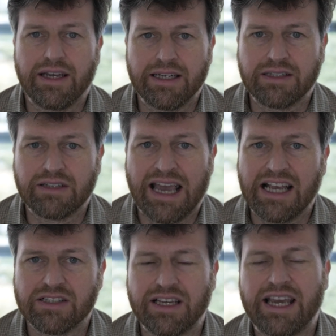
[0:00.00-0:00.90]
It
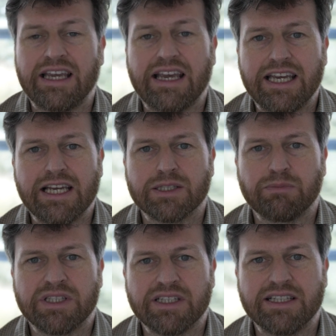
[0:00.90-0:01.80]
has a
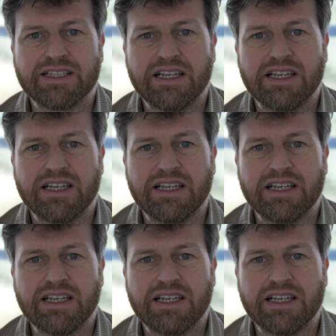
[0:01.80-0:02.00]
ESPC